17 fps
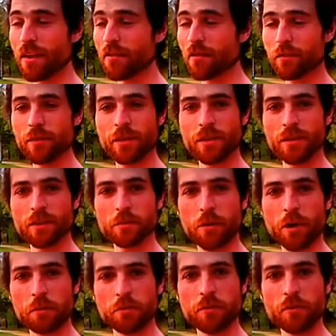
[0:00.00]
never been in this
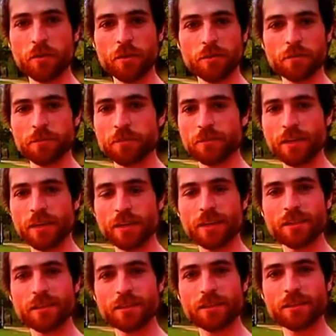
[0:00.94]
park before. Yes.
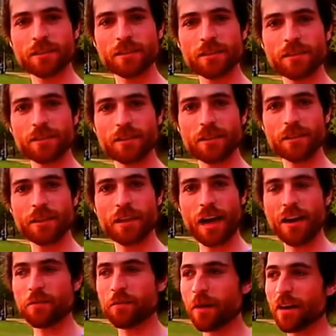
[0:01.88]

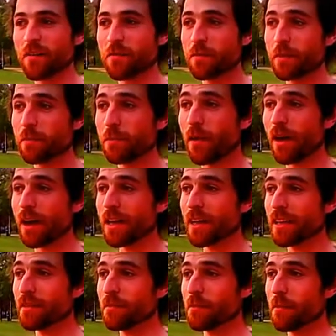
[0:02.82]
I've, I've been
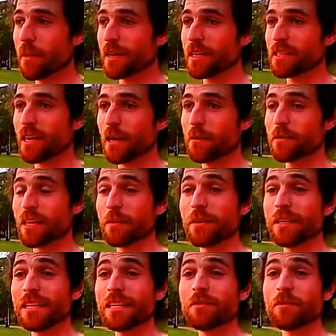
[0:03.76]
by many times. I
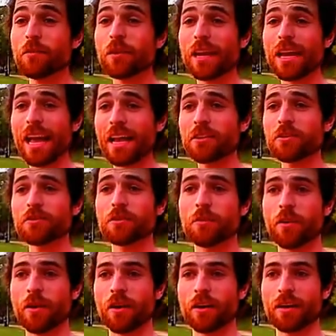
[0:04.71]
mean, even when I entered the
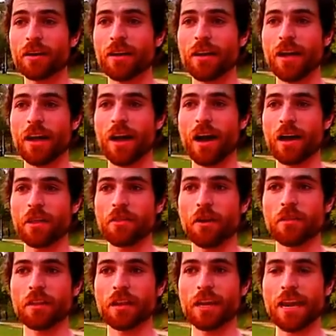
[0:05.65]
park, I
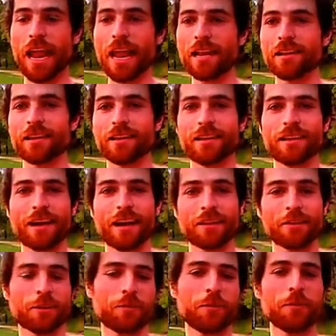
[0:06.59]
thought that it ended
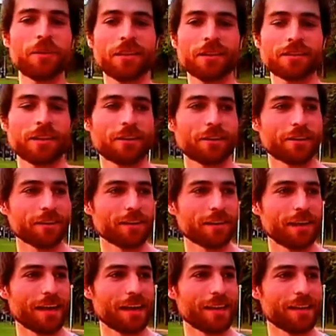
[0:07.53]
at the community center,
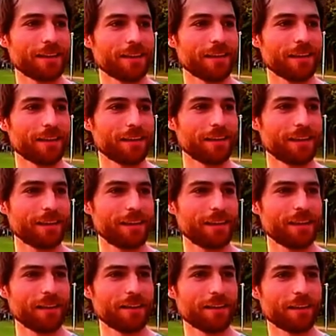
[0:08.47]
and uh,
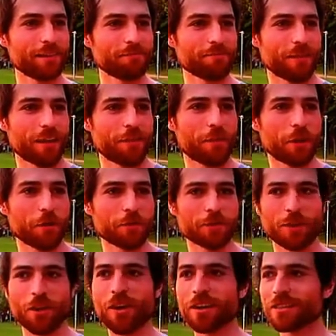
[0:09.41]
I thought I
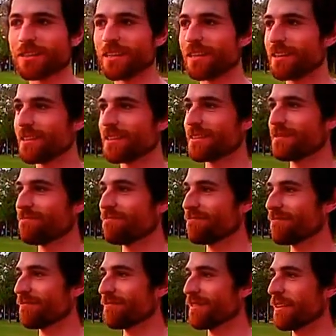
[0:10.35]
was lost. And
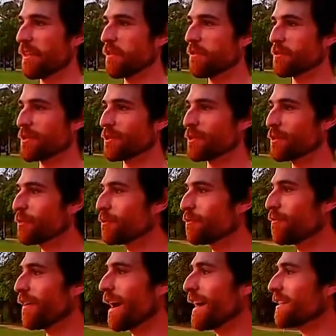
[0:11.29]
then there's this huge,
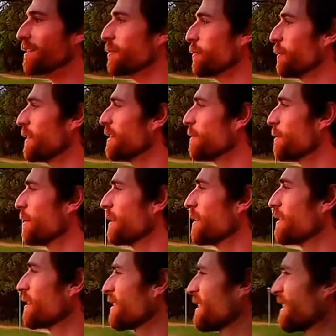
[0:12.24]
vast green
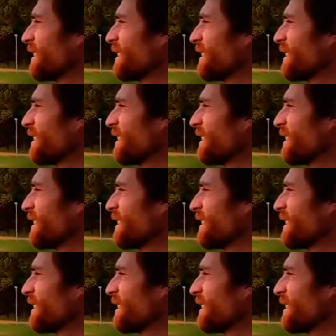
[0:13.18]
space